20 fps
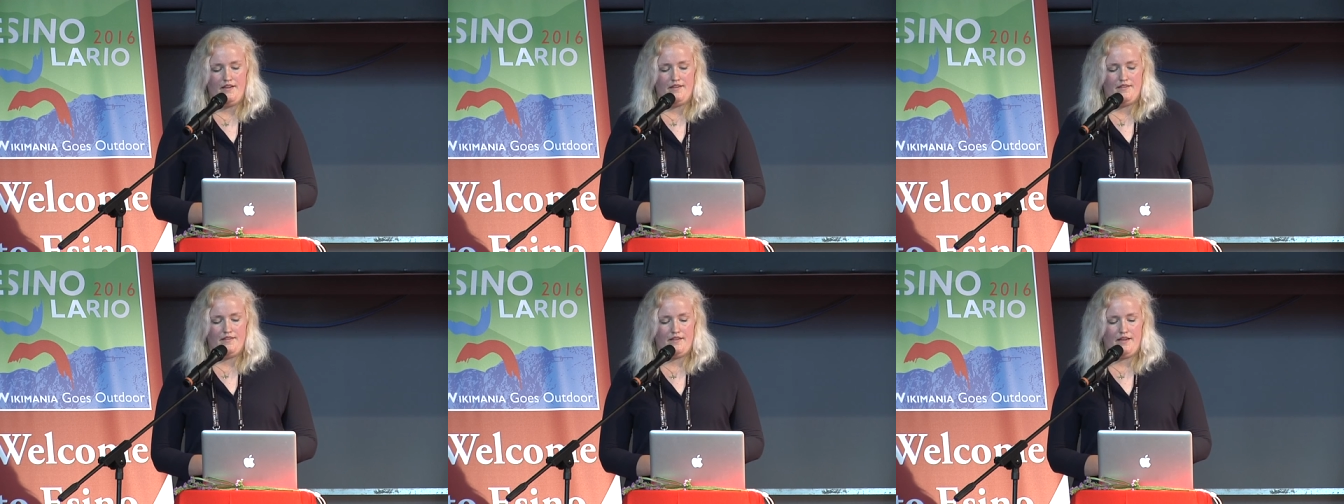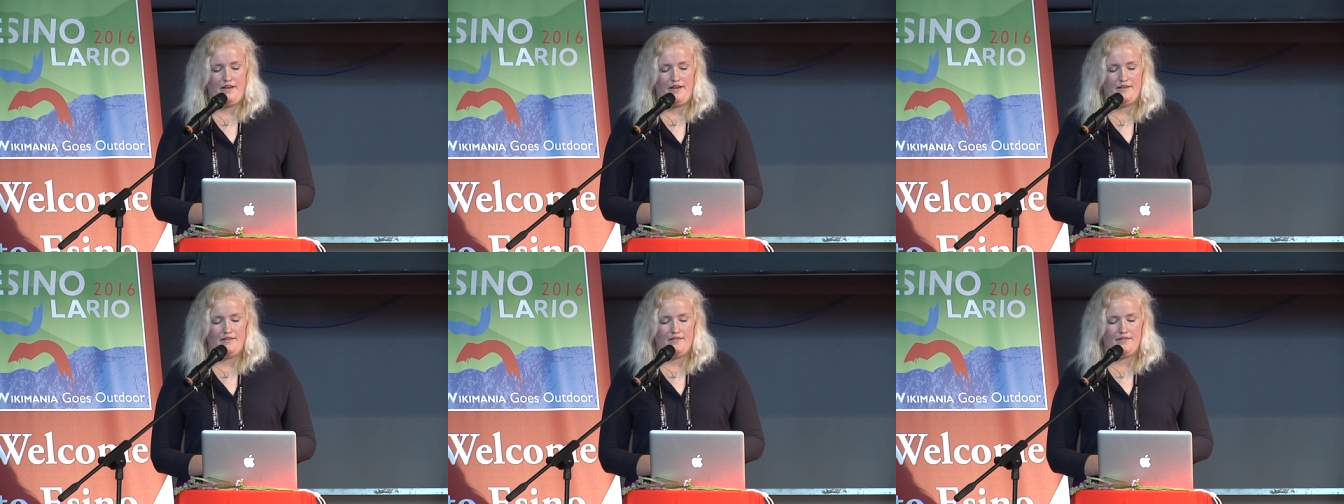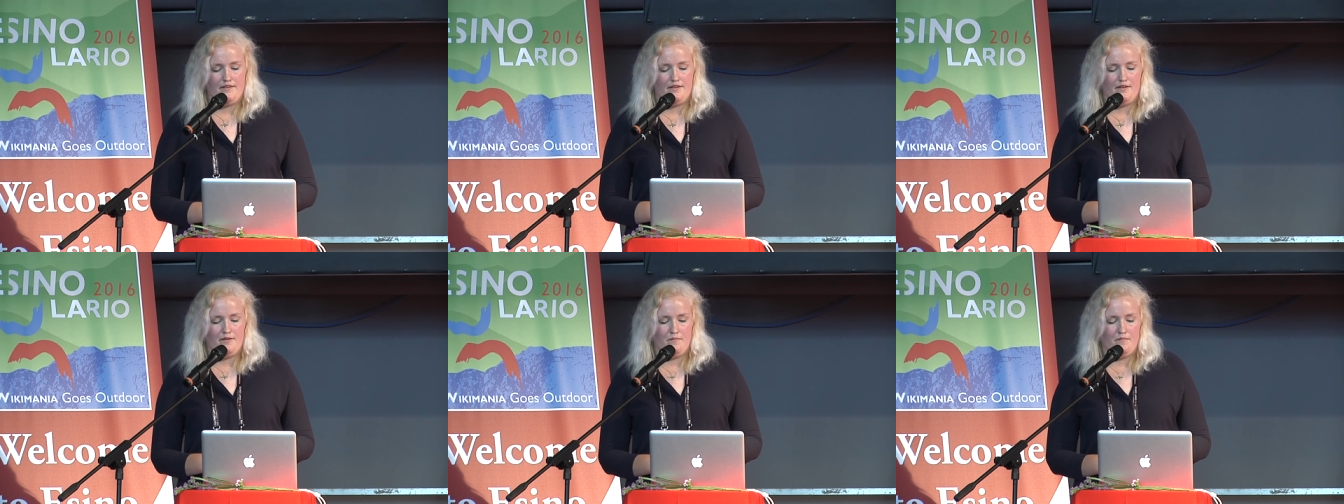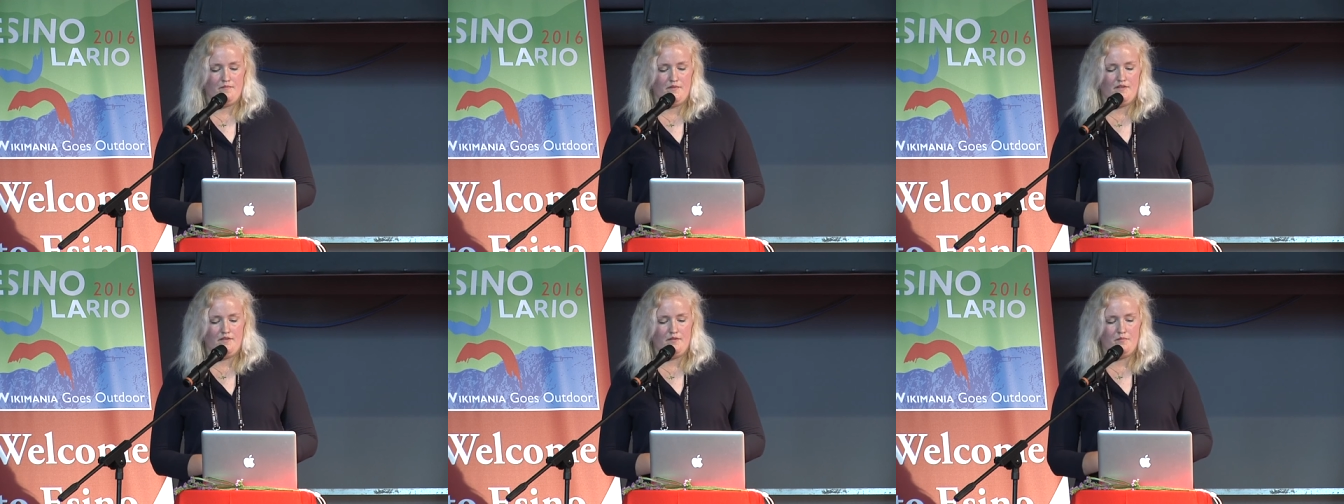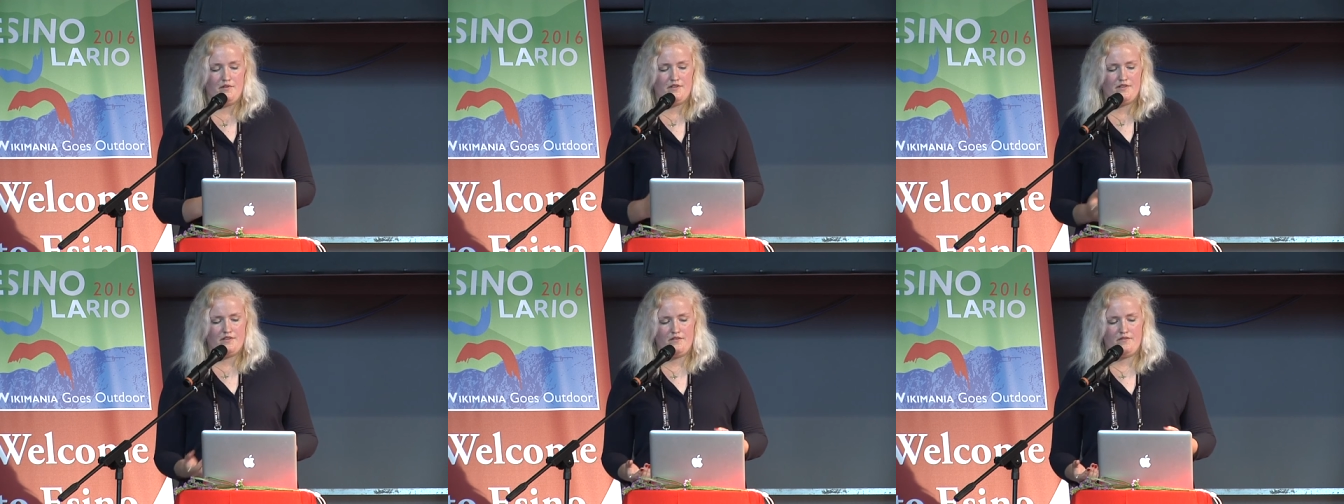that in the
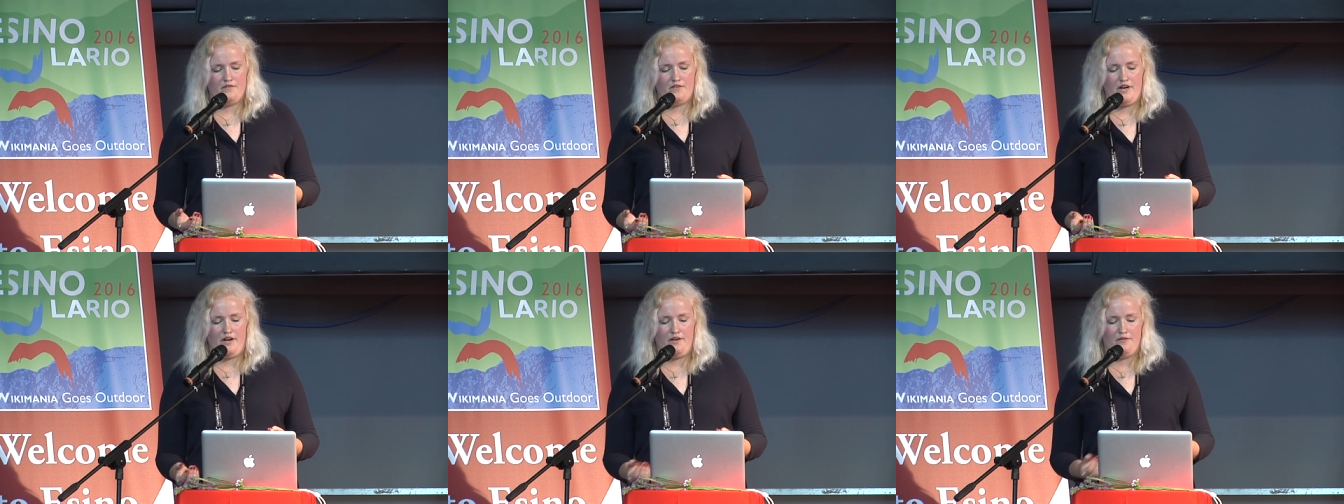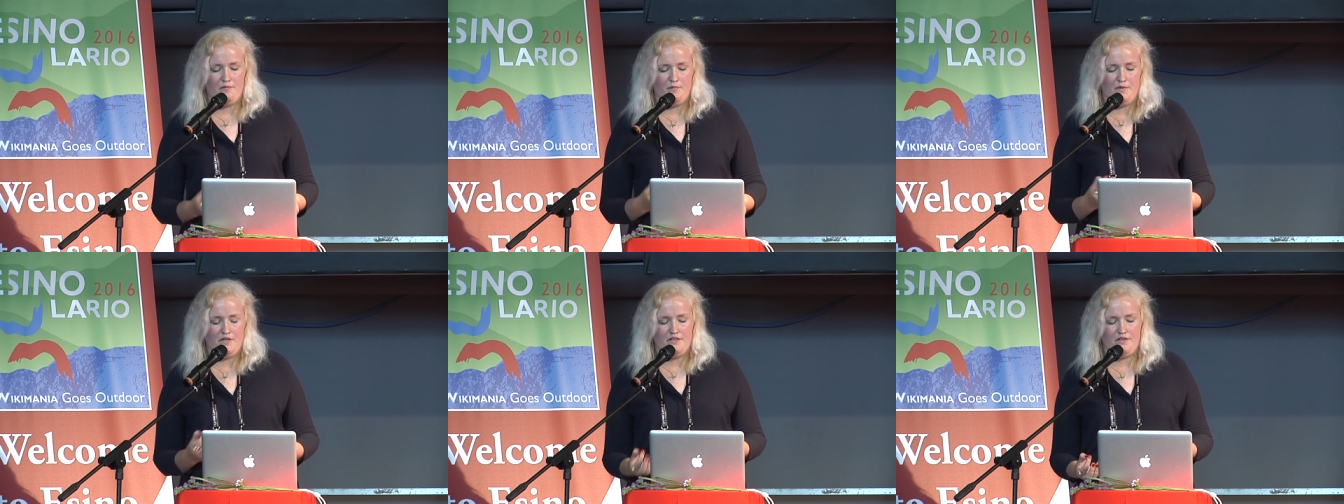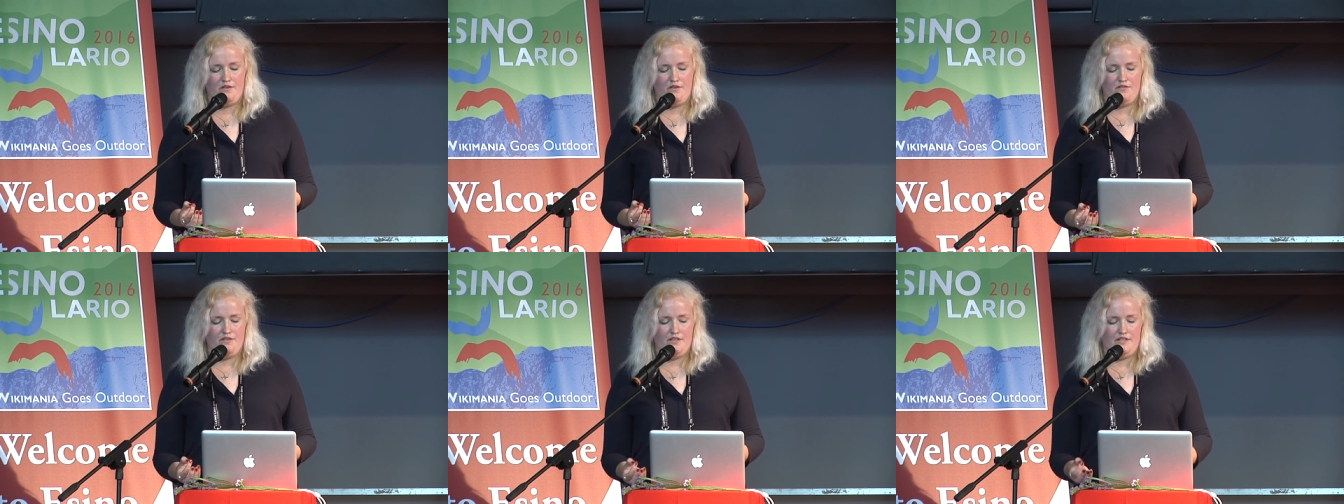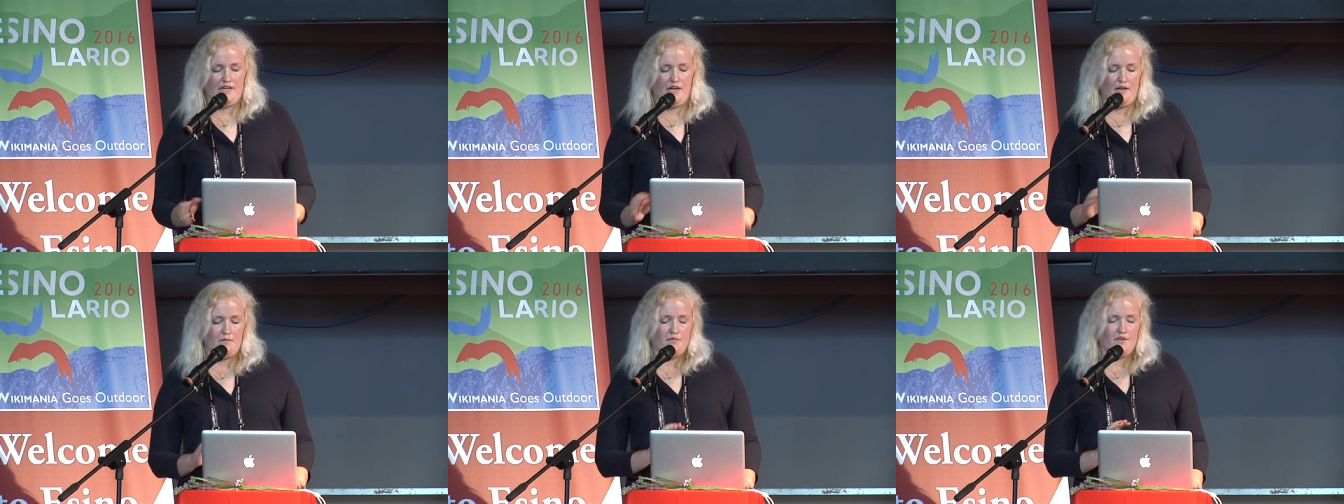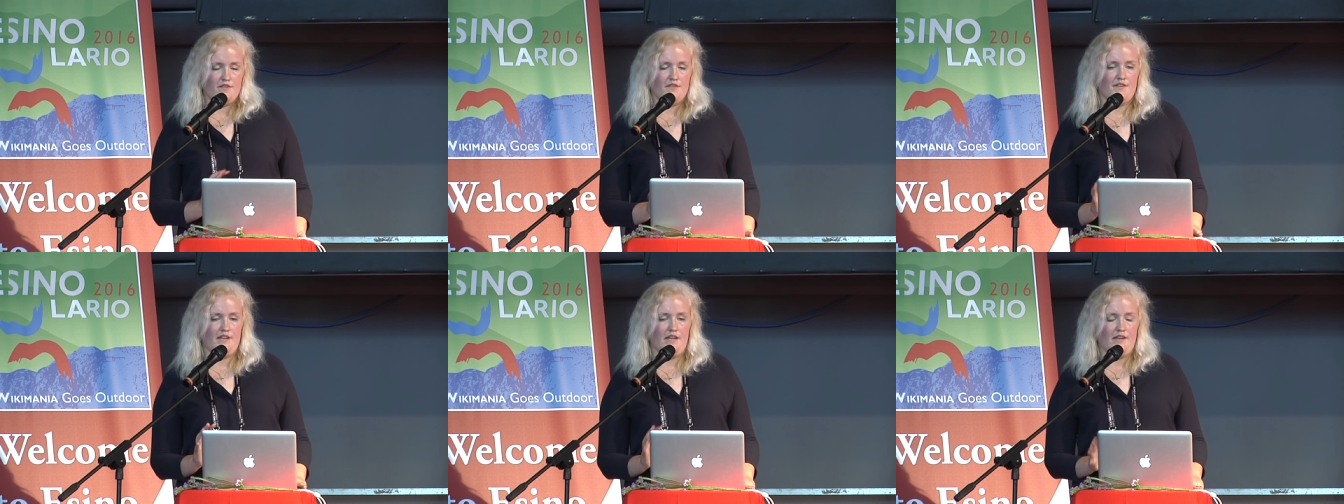built environment, only
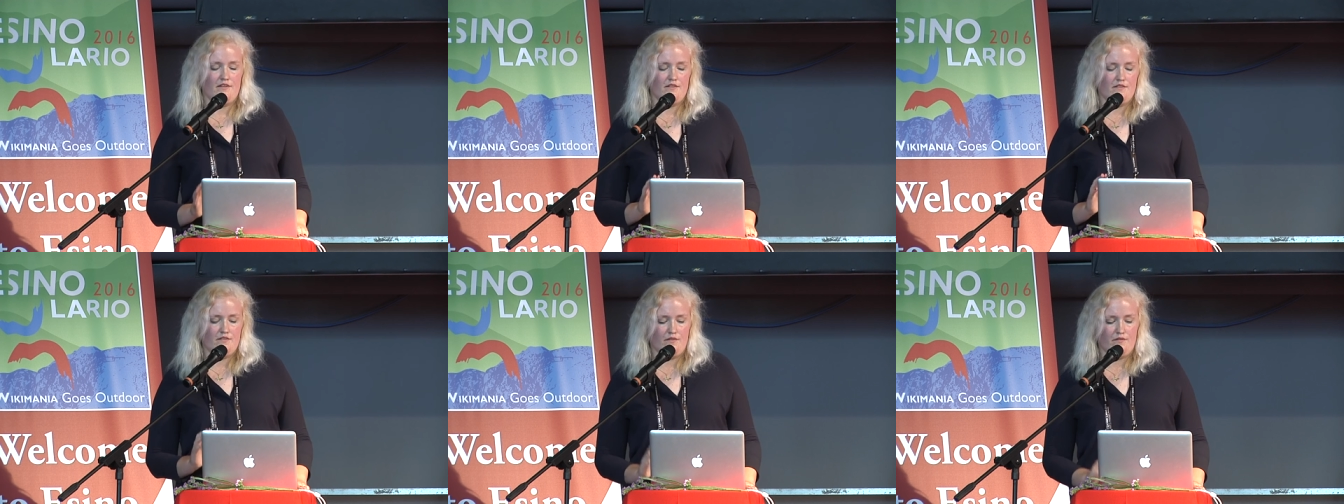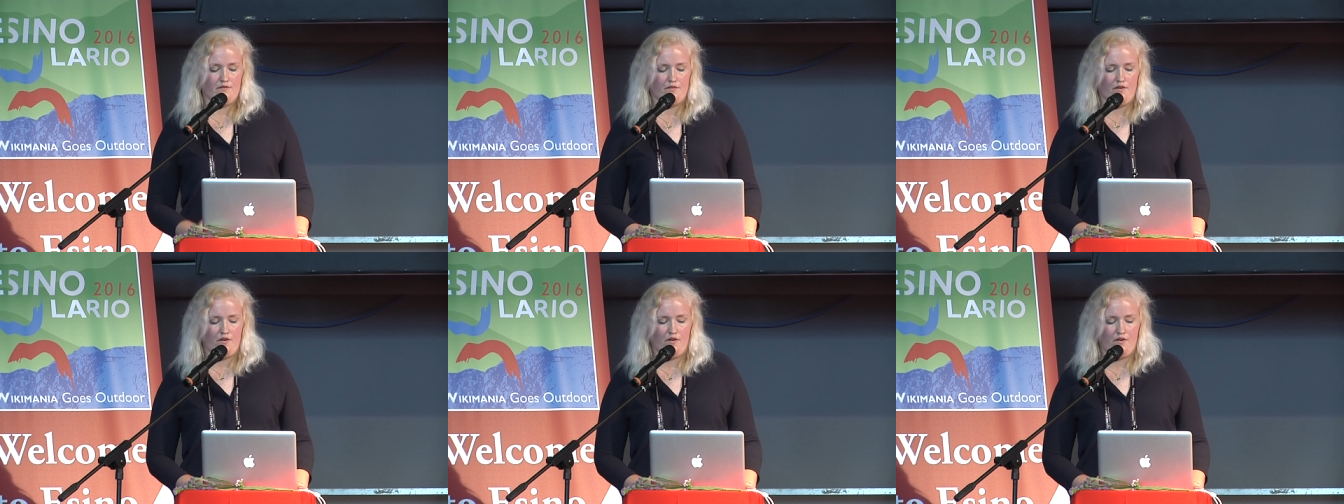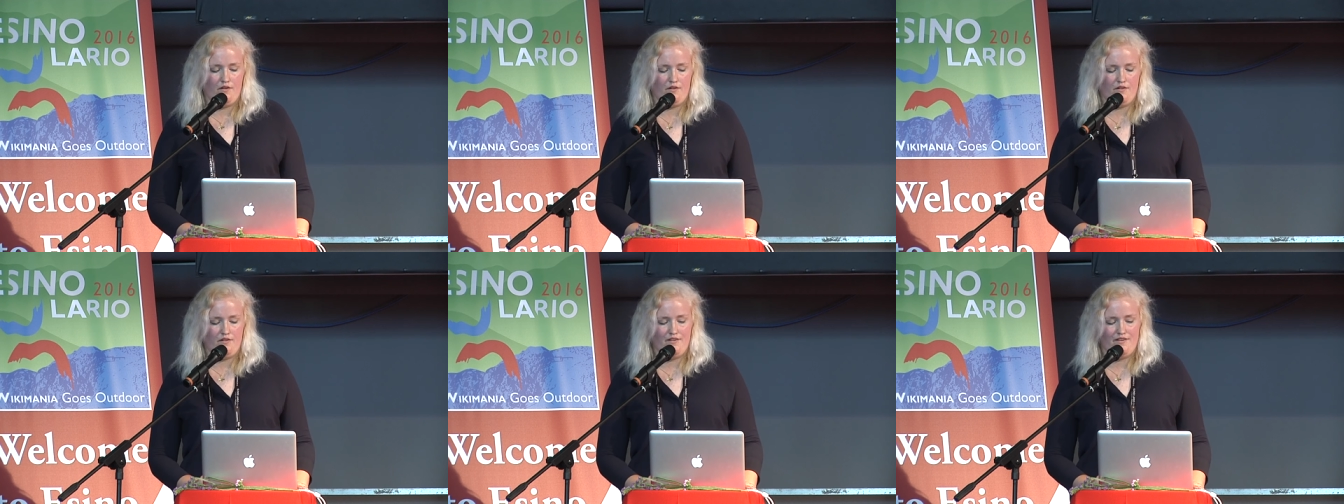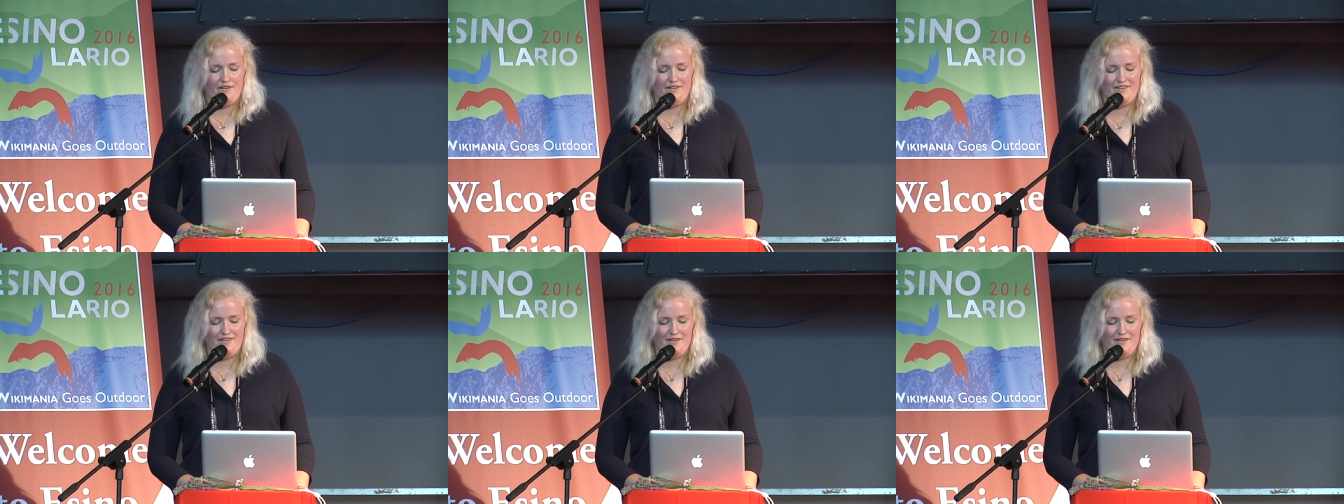9% of all